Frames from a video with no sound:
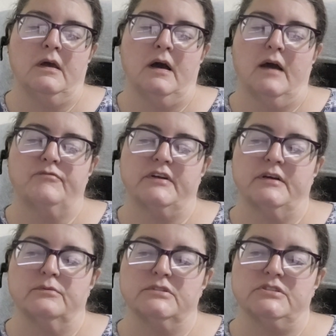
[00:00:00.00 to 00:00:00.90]
I
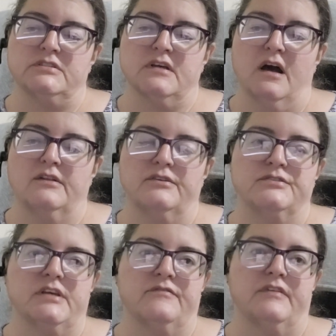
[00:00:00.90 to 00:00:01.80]
forget what she's calling
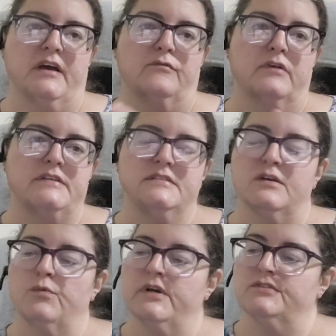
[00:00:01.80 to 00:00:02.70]
herself now,
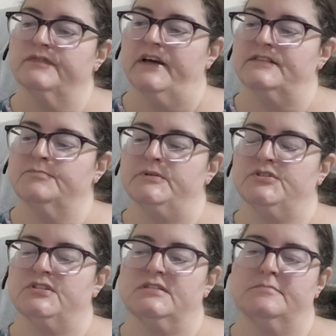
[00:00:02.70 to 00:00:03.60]
Resting Witch Face, but
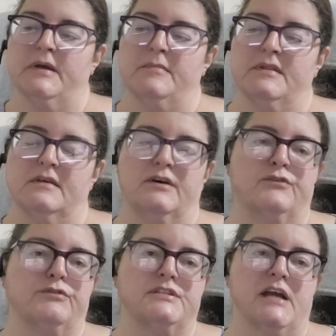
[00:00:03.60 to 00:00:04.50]
she's maybe the
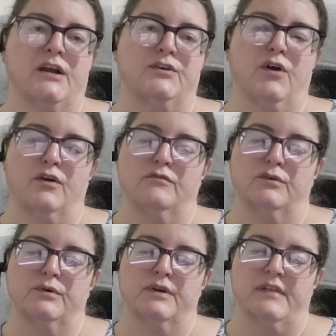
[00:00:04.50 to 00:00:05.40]
unretired
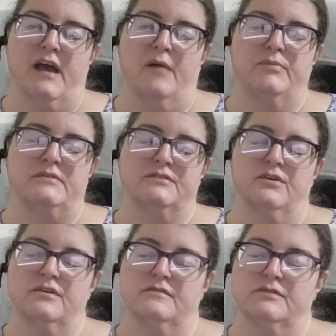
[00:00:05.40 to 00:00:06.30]
carnivore or the happiest
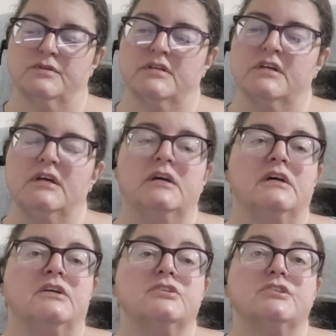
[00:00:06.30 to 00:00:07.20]
carnivore.
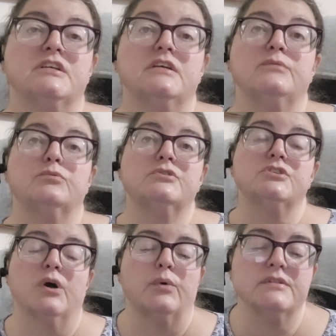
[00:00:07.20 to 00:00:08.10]
She was
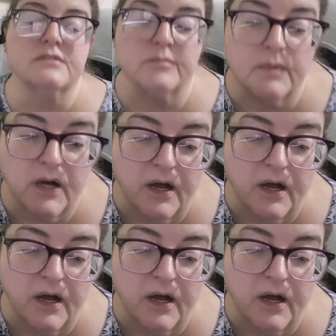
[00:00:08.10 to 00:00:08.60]
showing some